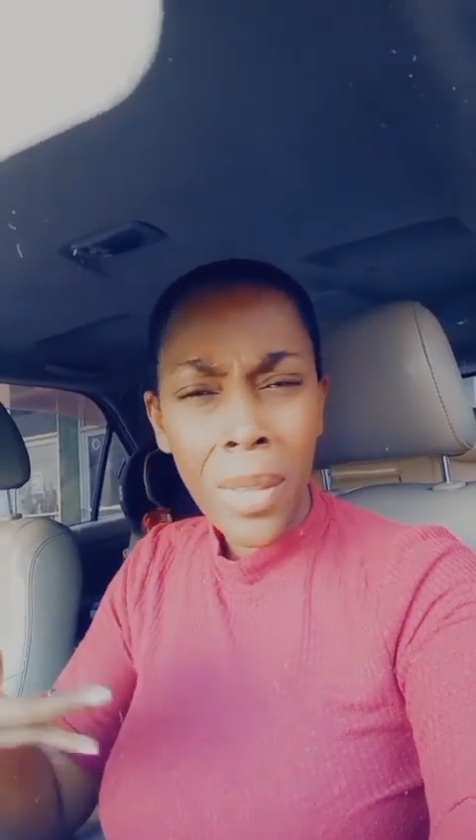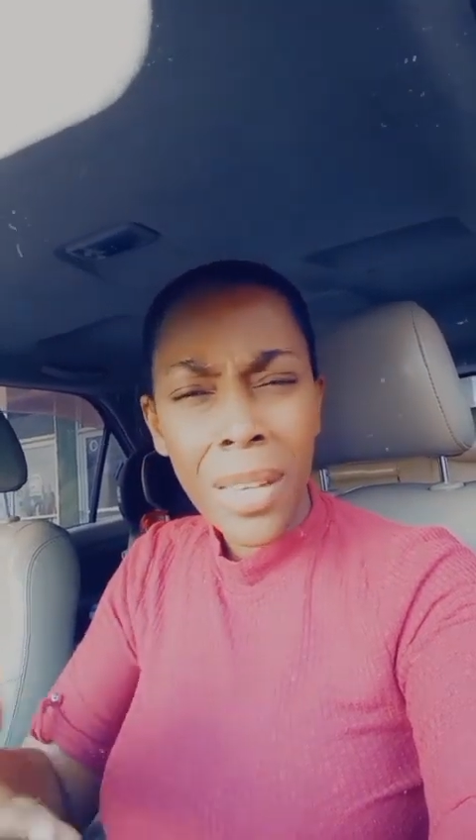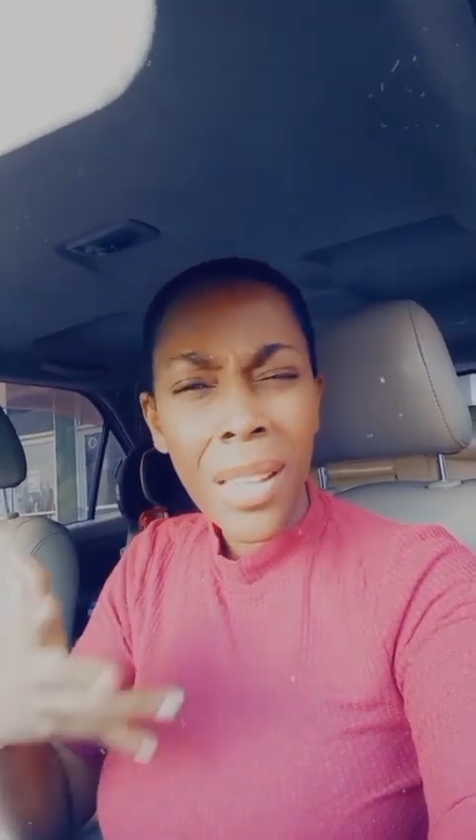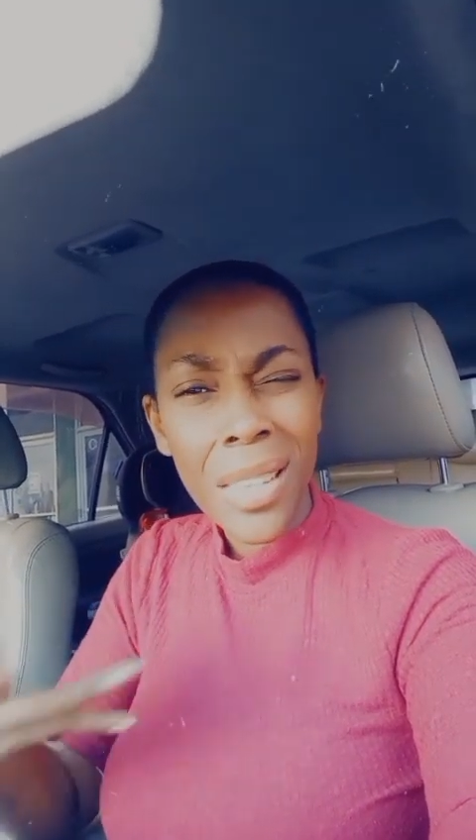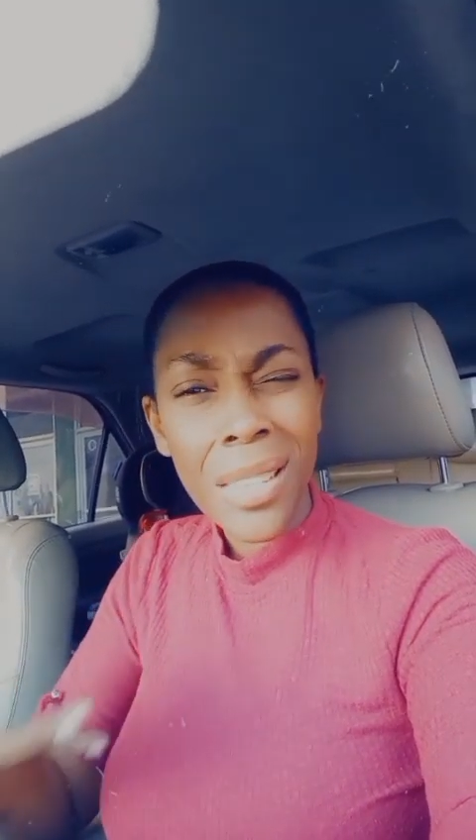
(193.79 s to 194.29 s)

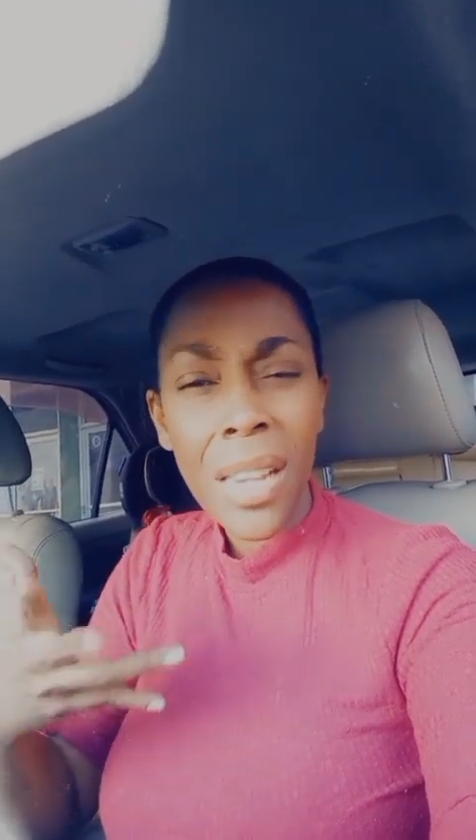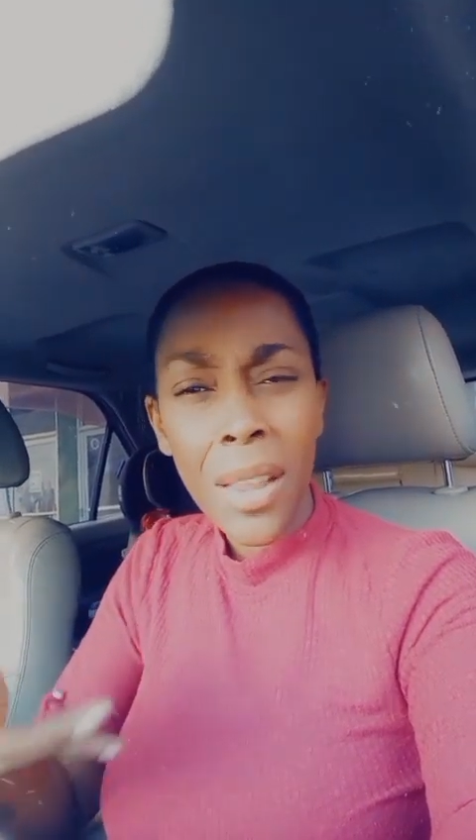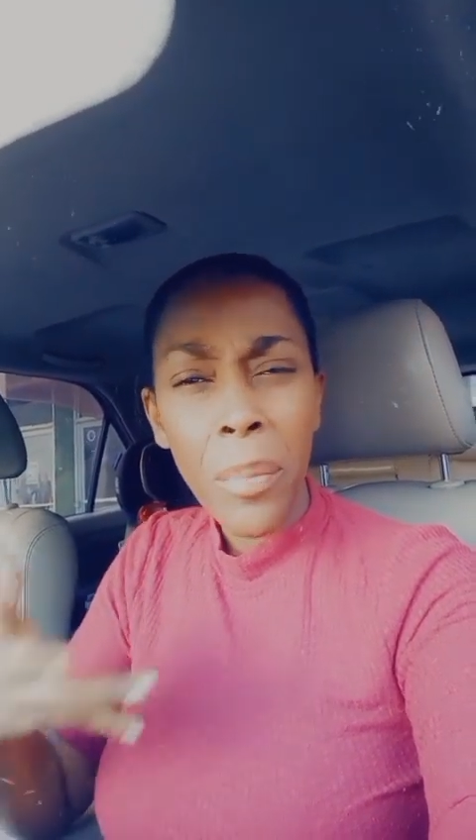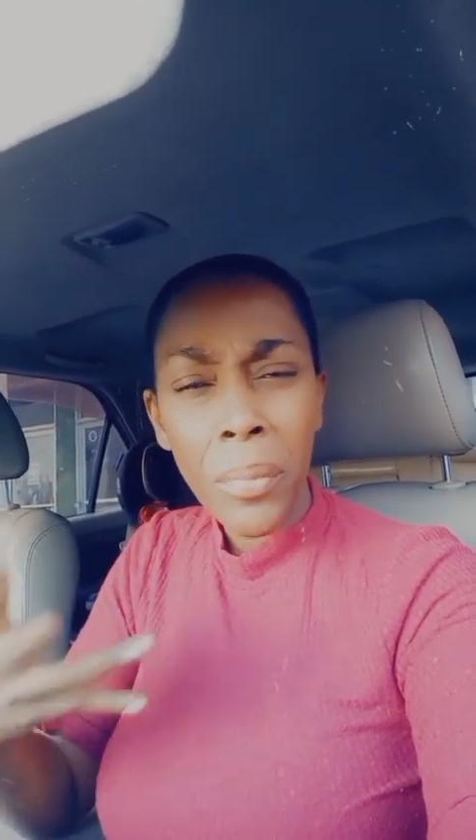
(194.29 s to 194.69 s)
in getting them